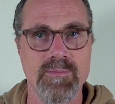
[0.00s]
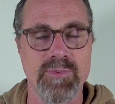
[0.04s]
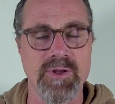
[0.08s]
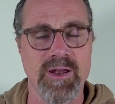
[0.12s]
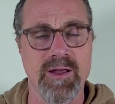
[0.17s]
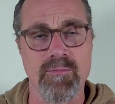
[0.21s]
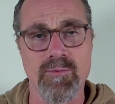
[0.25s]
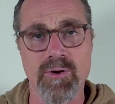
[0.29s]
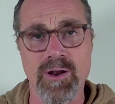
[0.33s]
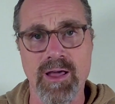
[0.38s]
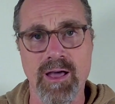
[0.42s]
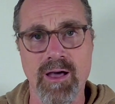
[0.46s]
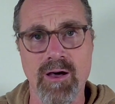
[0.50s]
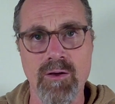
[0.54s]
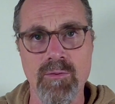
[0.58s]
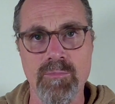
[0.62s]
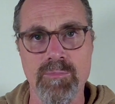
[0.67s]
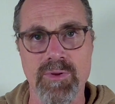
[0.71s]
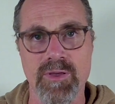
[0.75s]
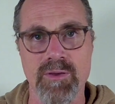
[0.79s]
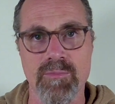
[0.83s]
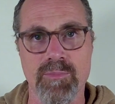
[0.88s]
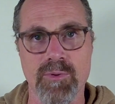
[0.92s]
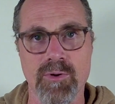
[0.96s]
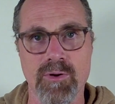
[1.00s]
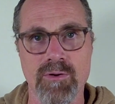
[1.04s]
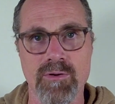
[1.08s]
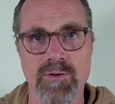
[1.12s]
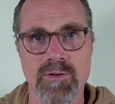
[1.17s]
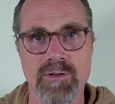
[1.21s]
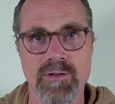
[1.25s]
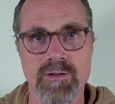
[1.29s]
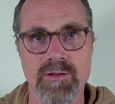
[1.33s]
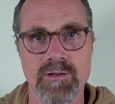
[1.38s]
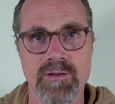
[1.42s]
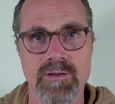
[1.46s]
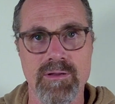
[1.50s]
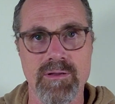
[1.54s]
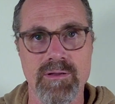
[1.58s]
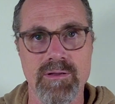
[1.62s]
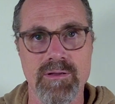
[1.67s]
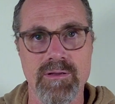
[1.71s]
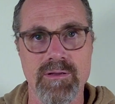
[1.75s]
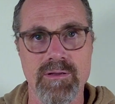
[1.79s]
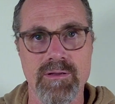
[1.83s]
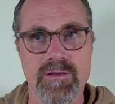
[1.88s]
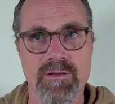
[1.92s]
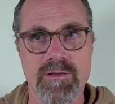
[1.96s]
But I want to help people.
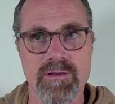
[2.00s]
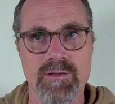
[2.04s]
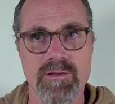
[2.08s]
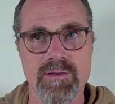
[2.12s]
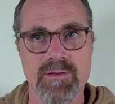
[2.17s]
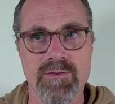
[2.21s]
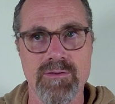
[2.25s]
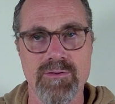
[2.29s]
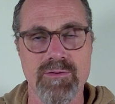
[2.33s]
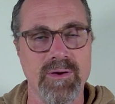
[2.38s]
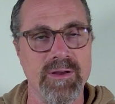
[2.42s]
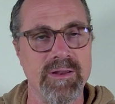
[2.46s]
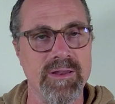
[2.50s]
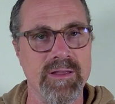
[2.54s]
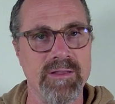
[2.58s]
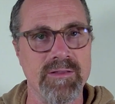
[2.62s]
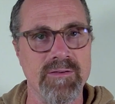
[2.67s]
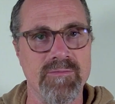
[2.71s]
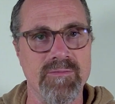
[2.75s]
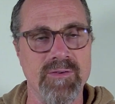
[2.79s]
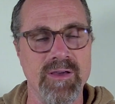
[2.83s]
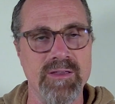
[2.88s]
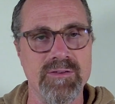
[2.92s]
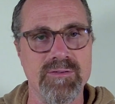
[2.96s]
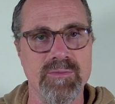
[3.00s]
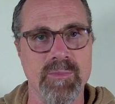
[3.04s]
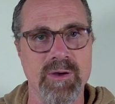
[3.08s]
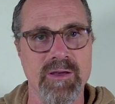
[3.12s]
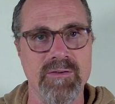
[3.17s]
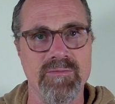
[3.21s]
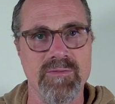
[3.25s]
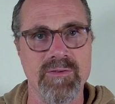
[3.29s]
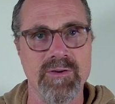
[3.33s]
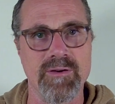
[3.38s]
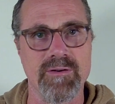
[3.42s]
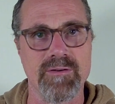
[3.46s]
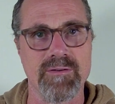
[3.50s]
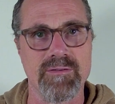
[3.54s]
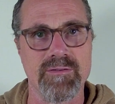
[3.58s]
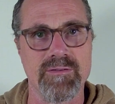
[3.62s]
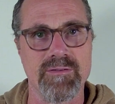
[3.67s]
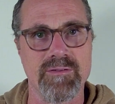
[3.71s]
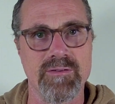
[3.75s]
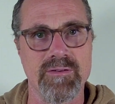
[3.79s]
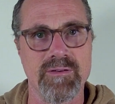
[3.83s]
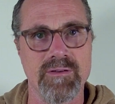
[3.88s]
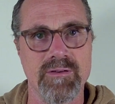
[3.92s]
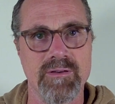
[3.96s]
So I need to face my
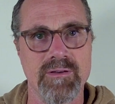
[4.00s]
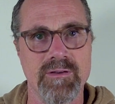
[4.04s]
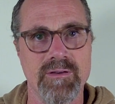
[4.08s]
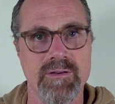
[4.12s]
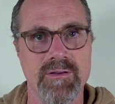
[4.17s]
fears.